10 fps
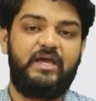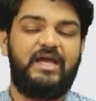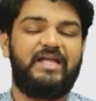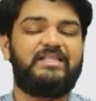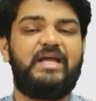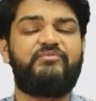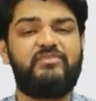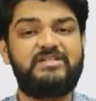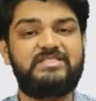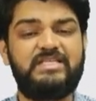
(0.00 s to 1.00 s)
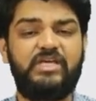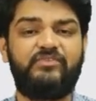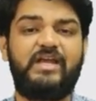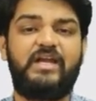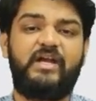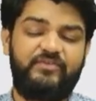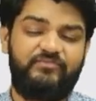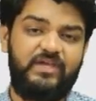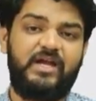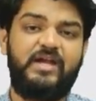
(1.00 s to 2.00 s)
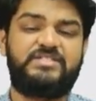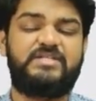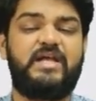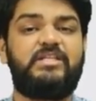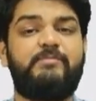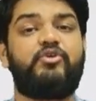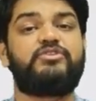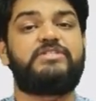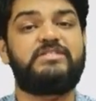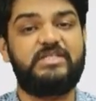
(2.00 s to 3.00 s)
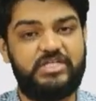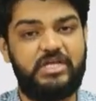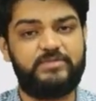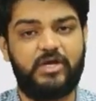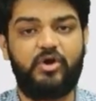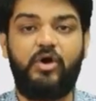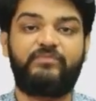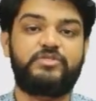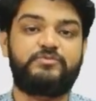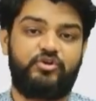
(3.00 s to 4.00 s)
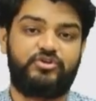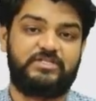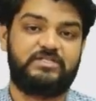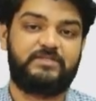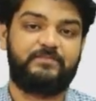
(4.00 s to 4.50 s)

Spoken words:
and that we will see when we understand the process description of this process.